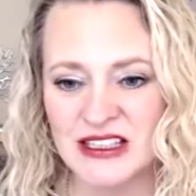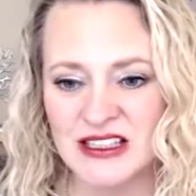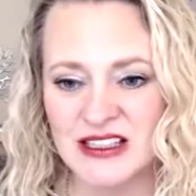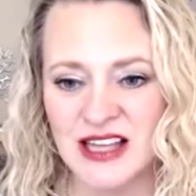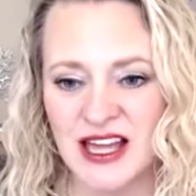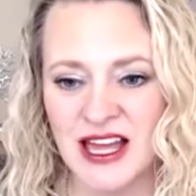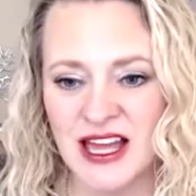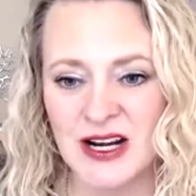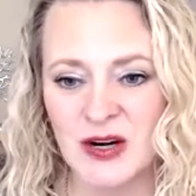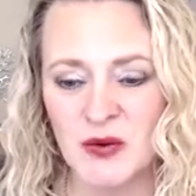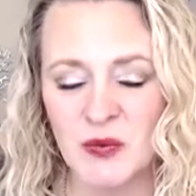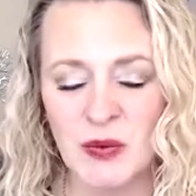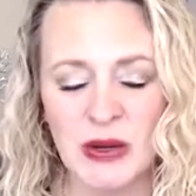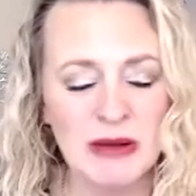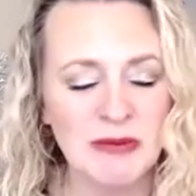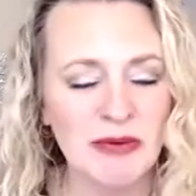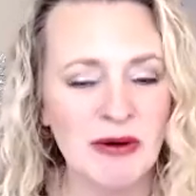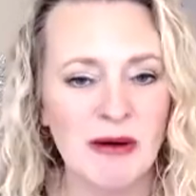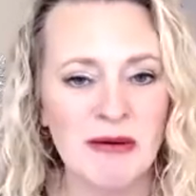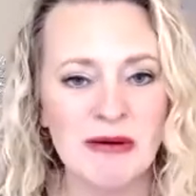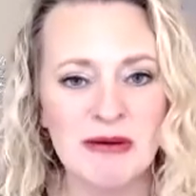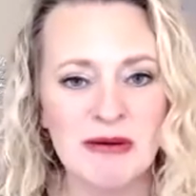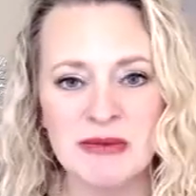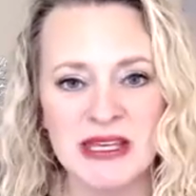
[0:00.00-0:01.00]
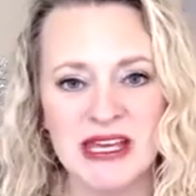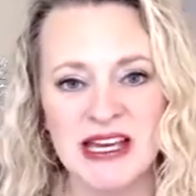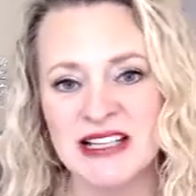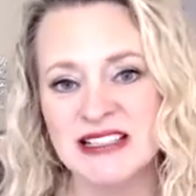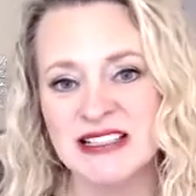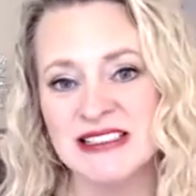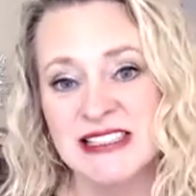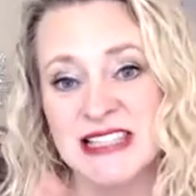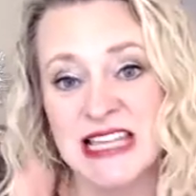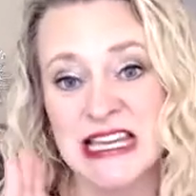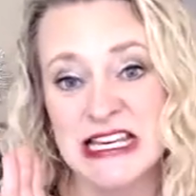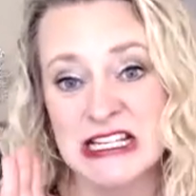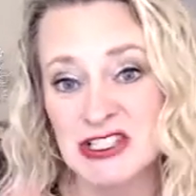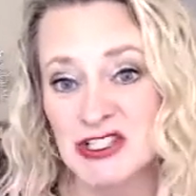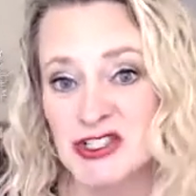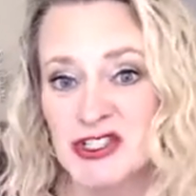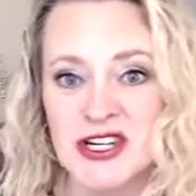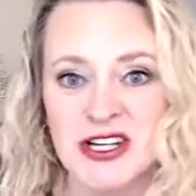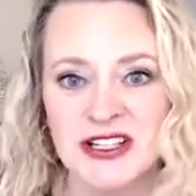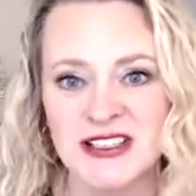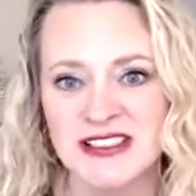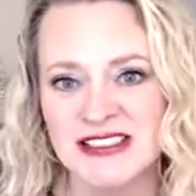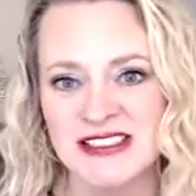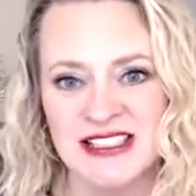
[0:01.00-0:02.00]
a weight problem because they
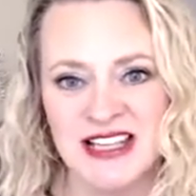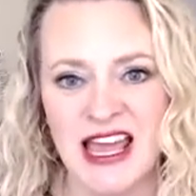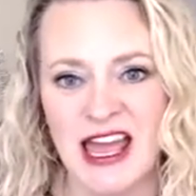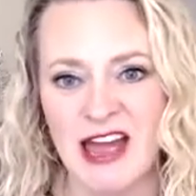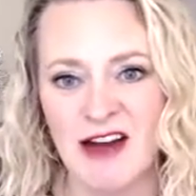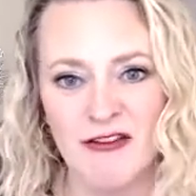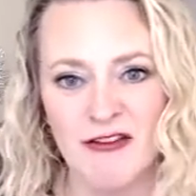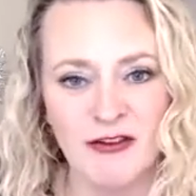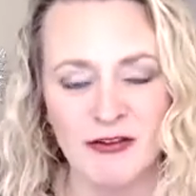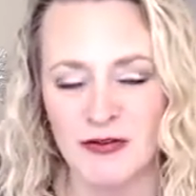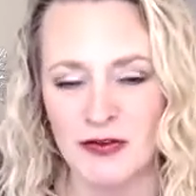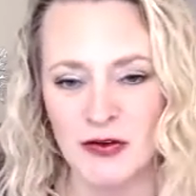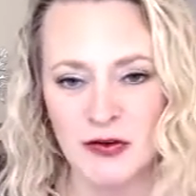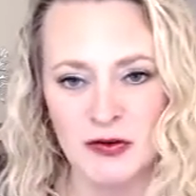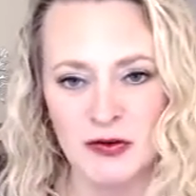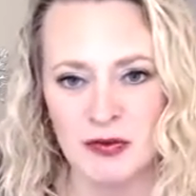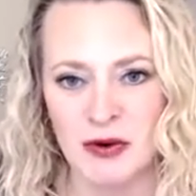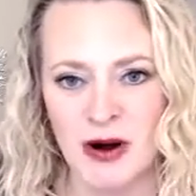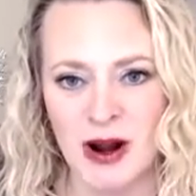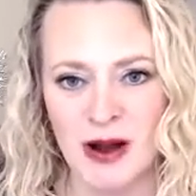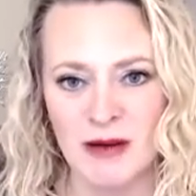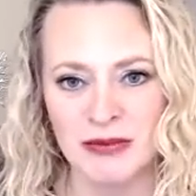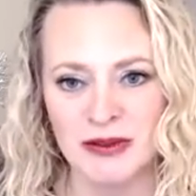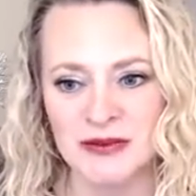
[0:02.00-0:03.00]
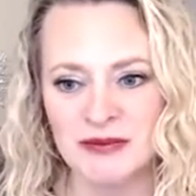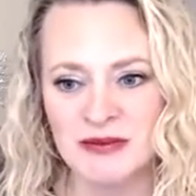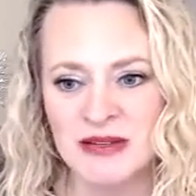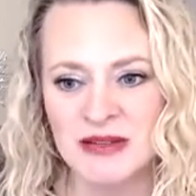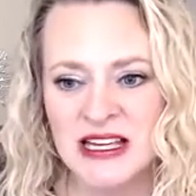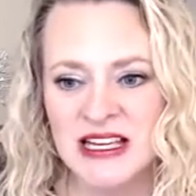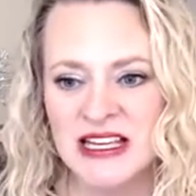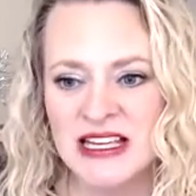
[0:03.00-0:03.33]
just have a food problem.